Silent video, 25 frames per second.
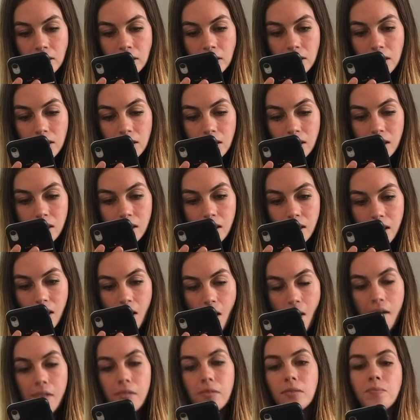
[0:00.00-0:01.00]
let's see,
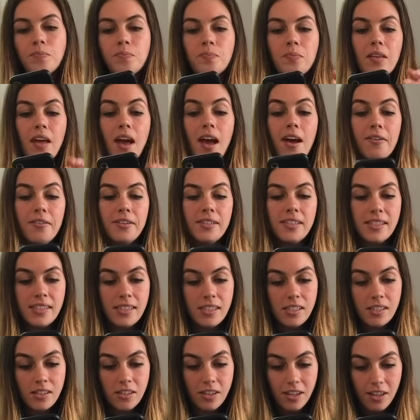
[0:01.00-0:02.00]
I always like
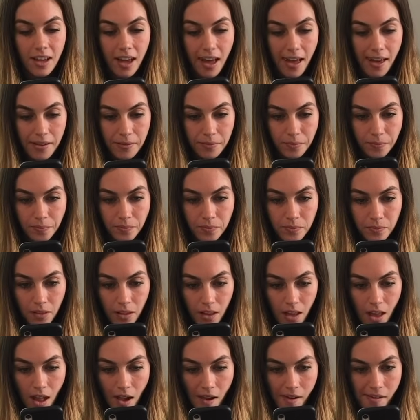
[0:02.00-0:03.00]
to look at
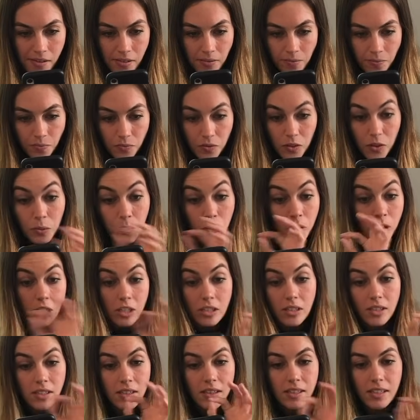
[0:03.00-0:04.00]
the
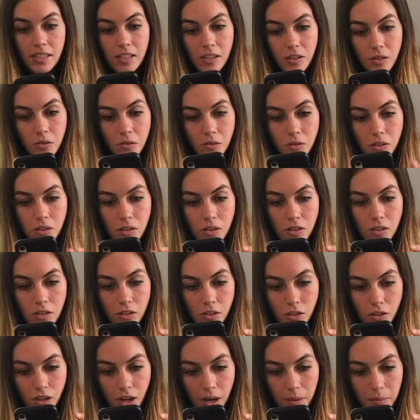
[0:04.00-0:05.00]
words that they use to
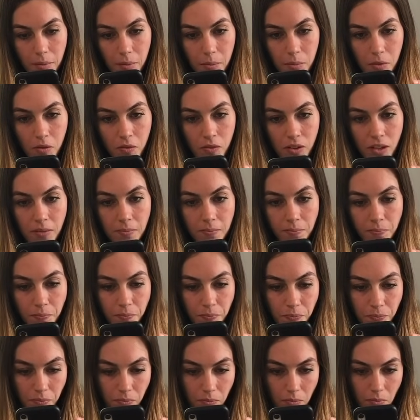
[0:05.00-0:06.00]
describe a movie.
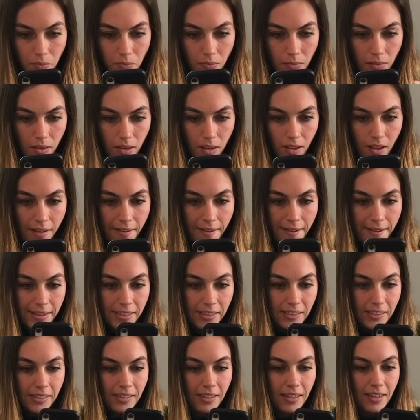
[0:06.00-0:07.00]

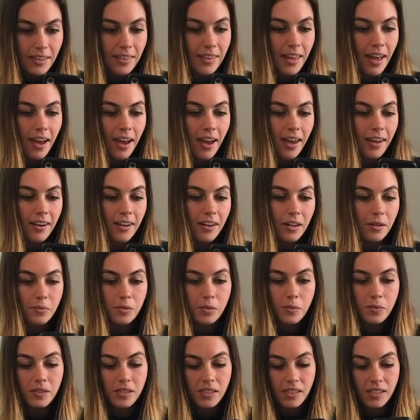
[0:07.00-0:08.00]
And that kind of
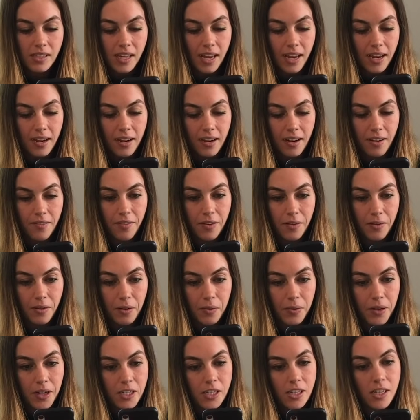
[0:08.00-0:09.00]
helps me decide if I want
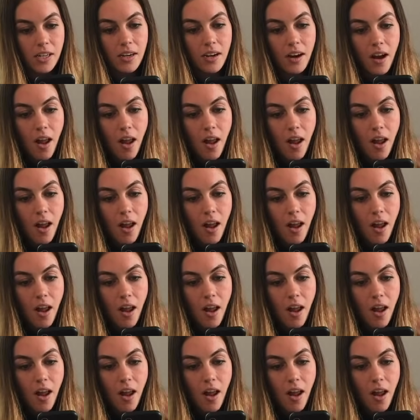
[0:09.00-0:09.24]
to watch it.